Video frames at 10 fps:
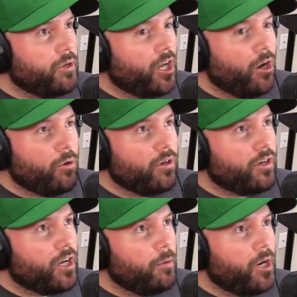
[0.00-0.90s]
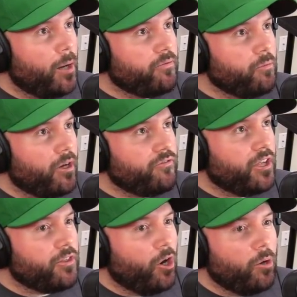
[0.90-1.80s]
Here we go. Coming up for my
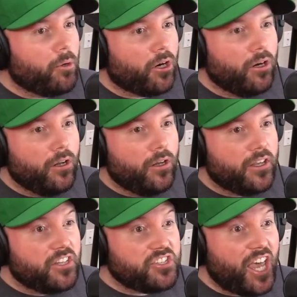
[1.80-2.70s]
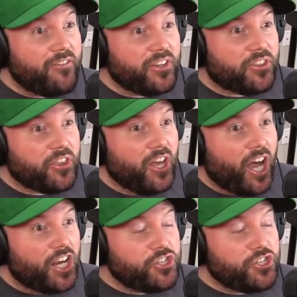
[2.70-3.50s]
5th homer. In the 7th, I